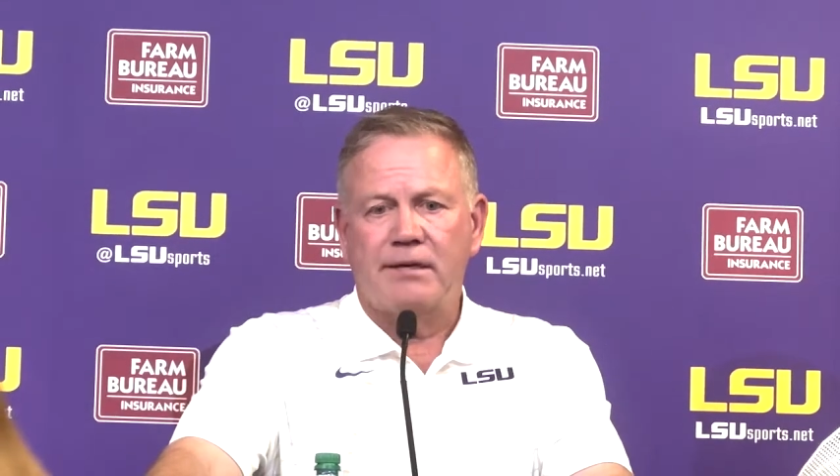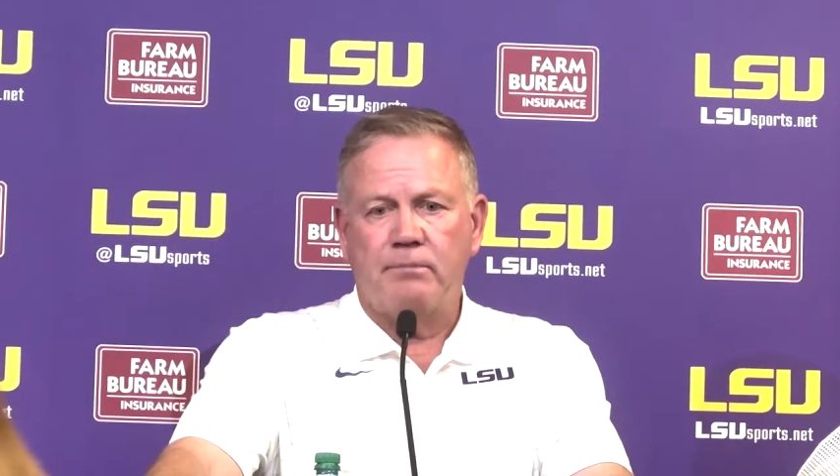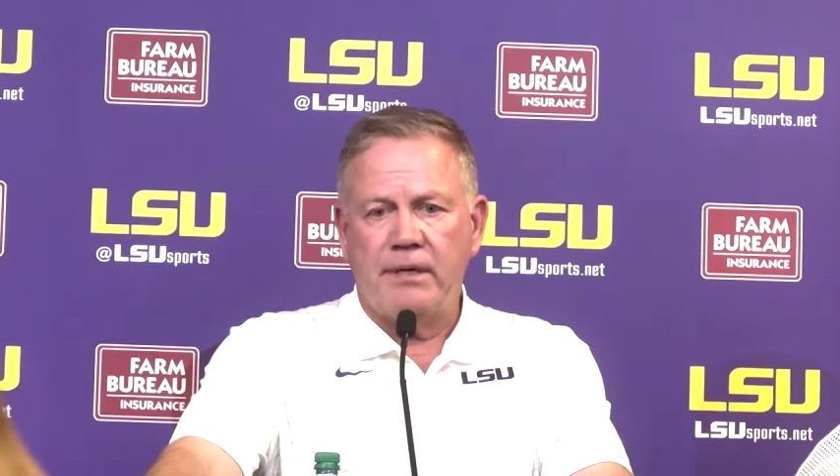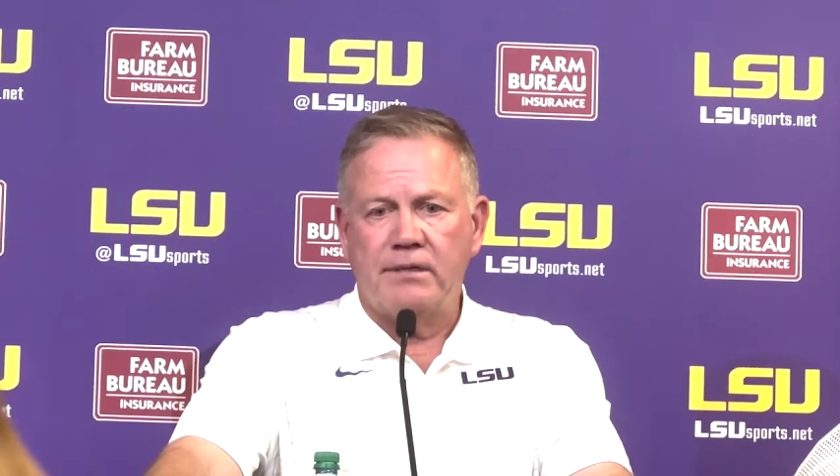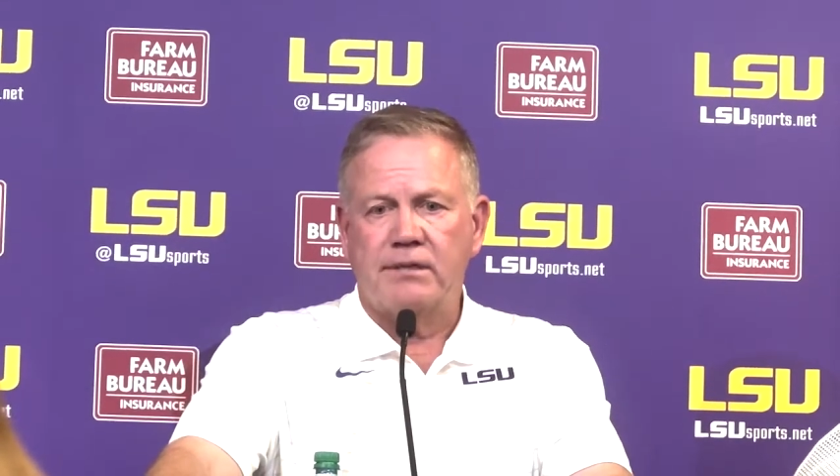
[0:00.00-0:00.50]

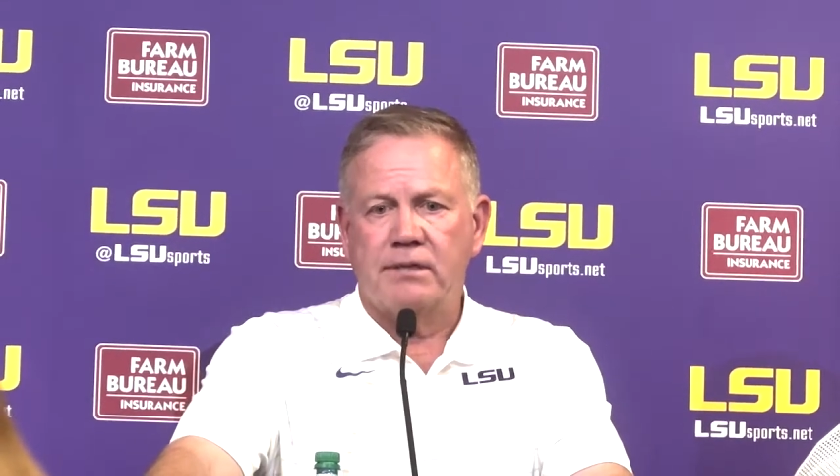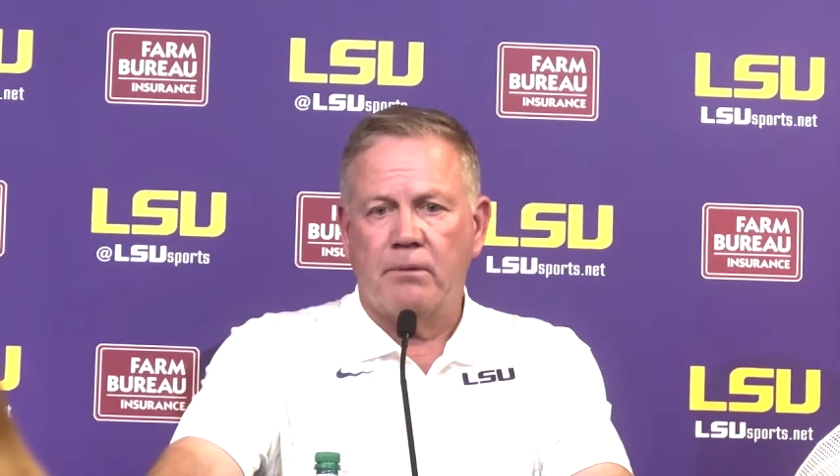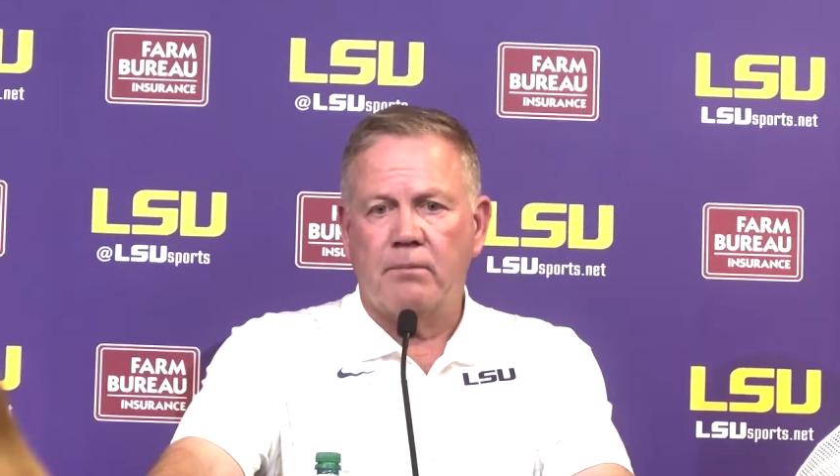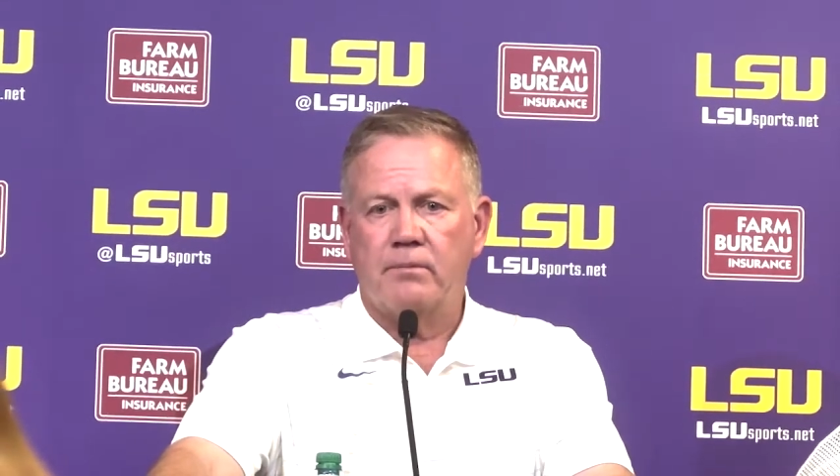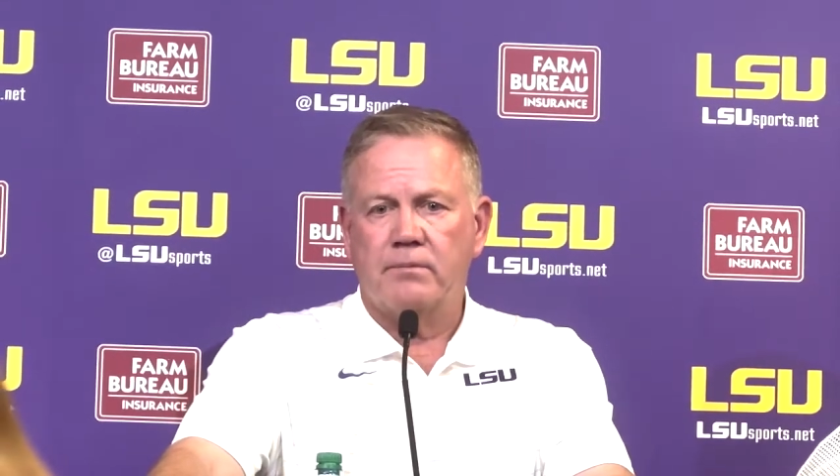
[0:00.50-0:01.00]
be
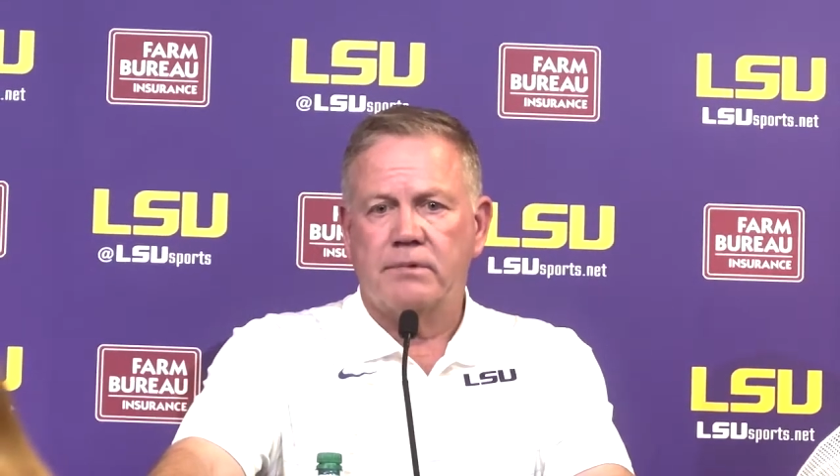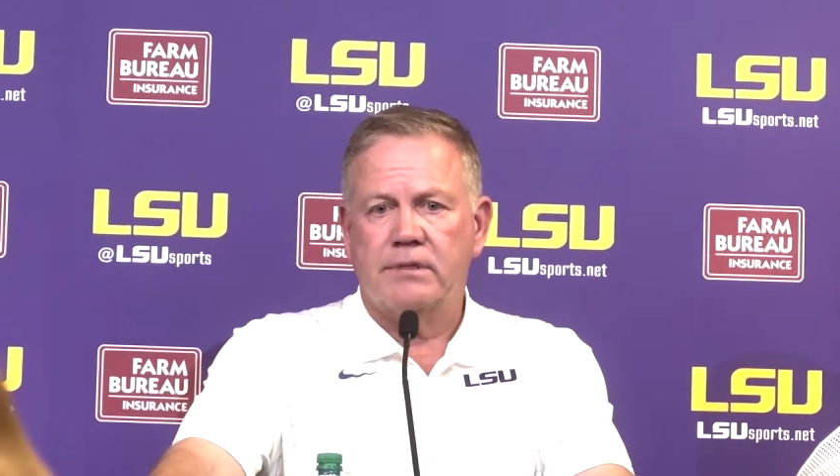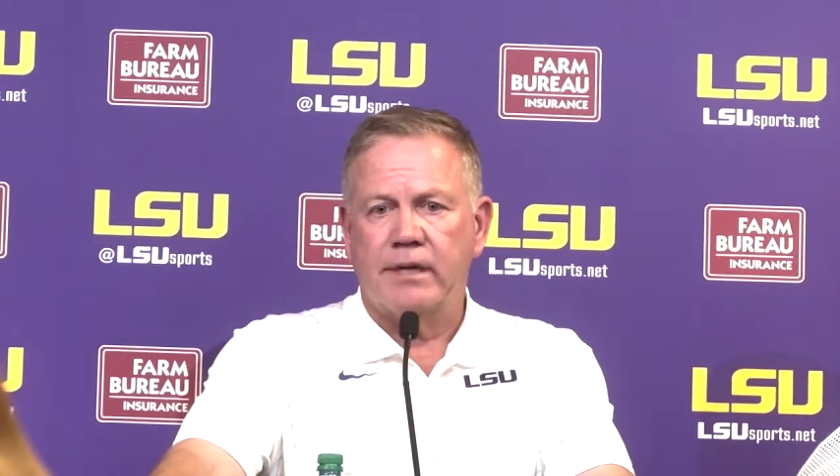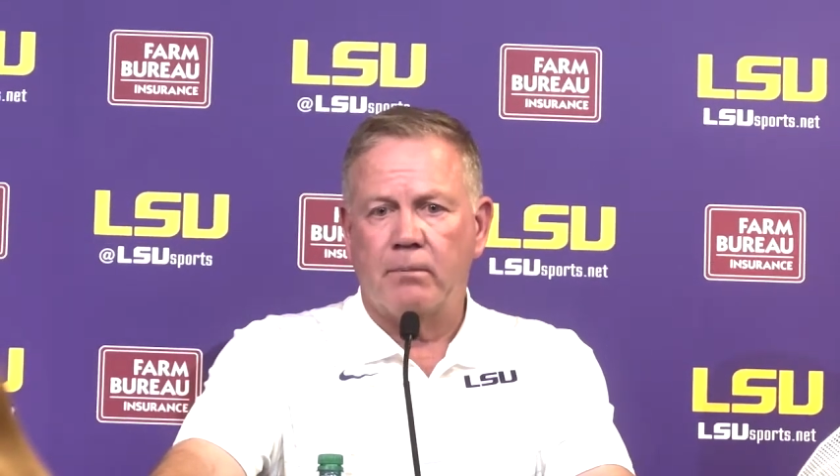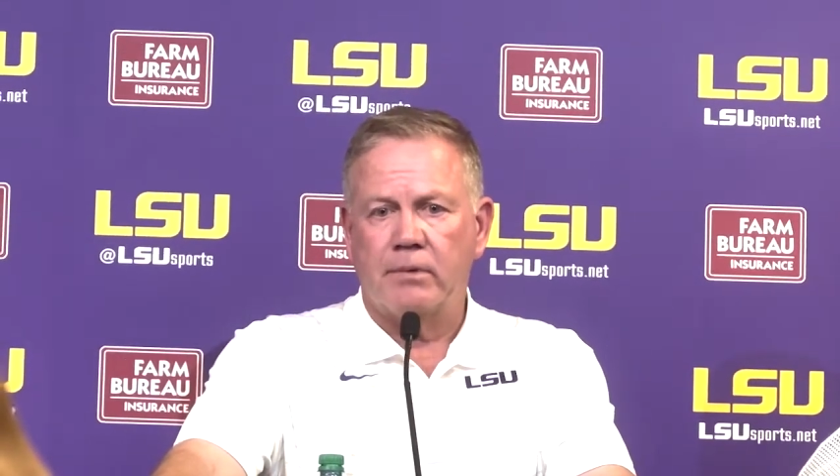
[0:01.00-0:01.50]
some
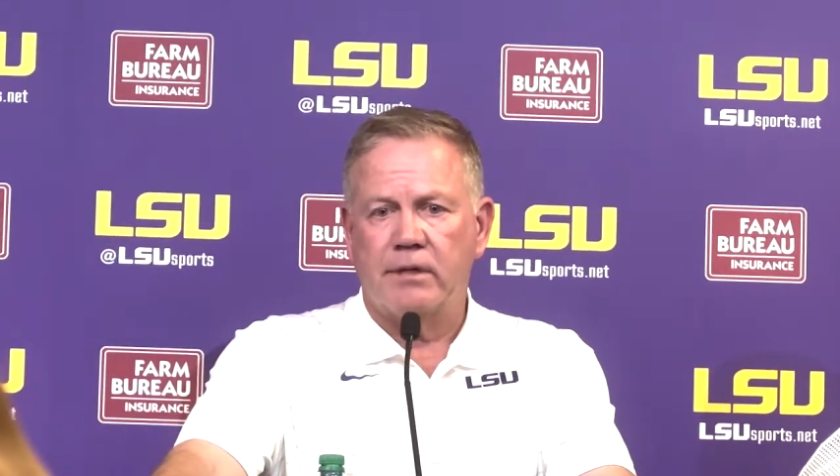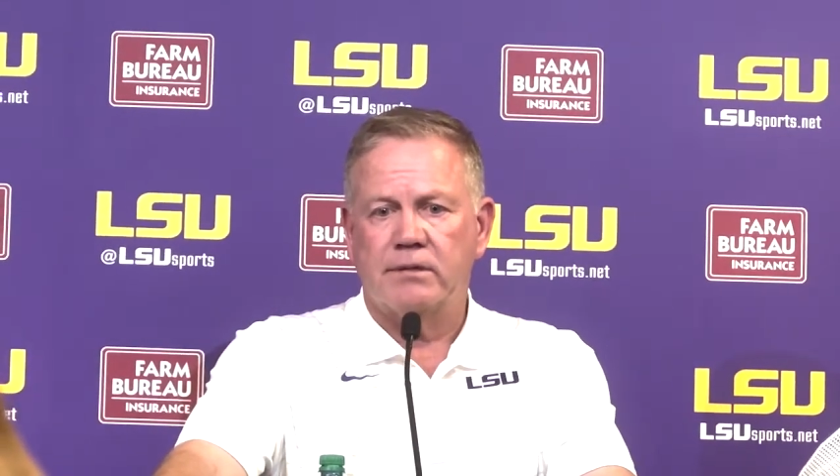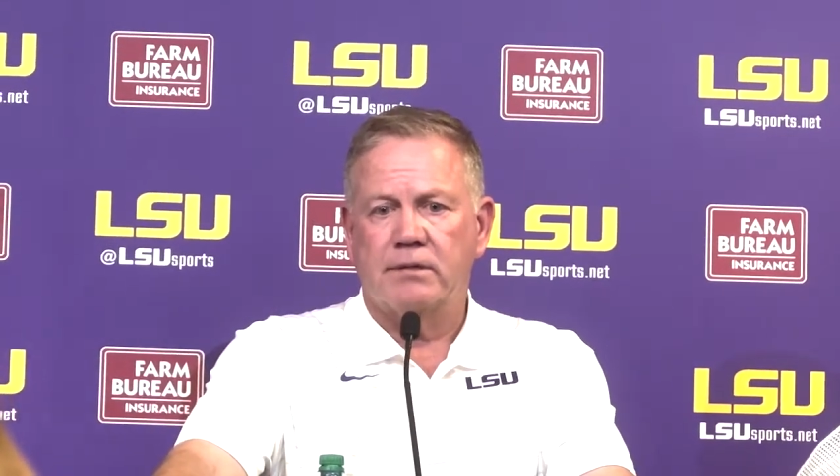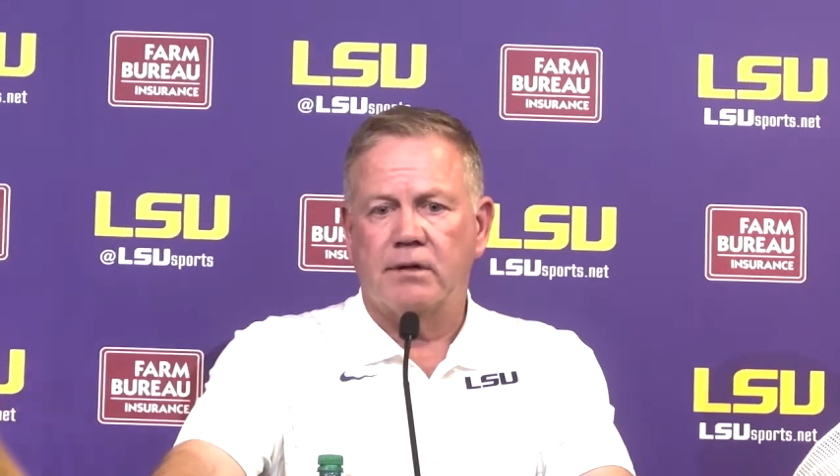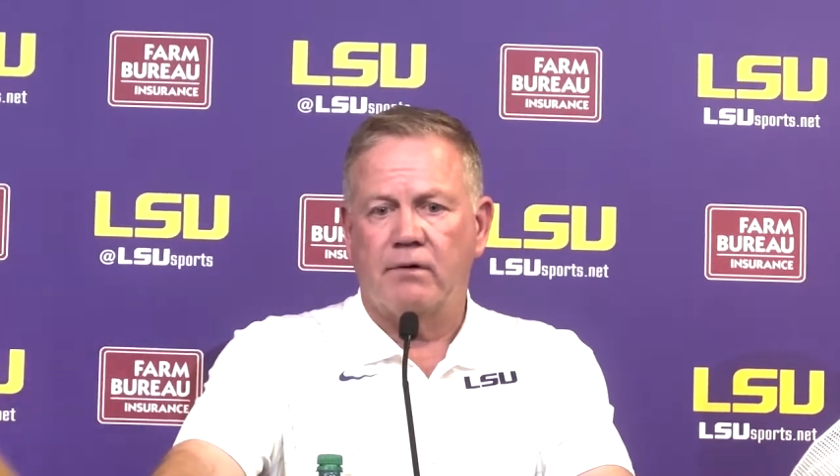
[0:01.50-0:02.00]

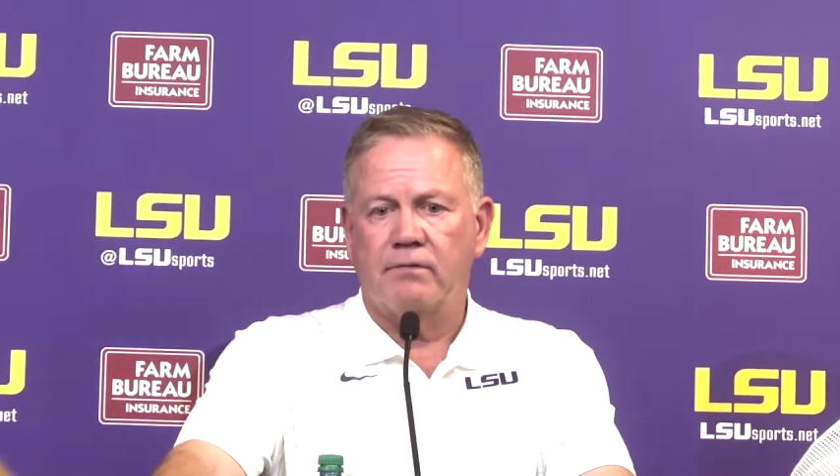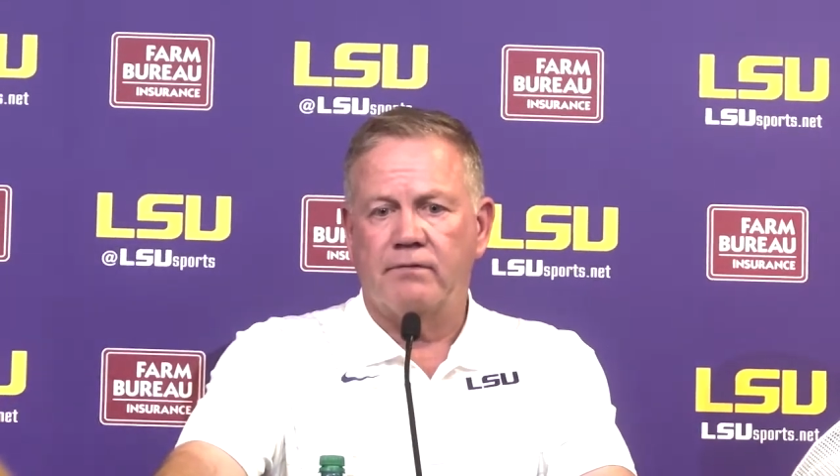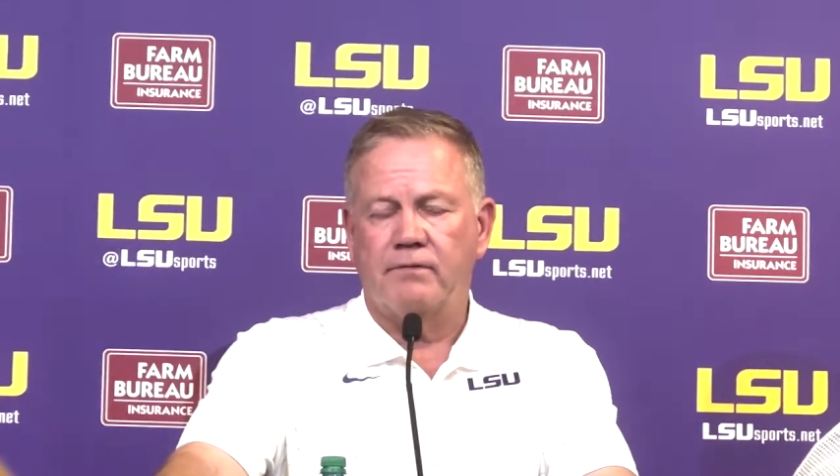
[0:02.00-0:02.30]
semblance of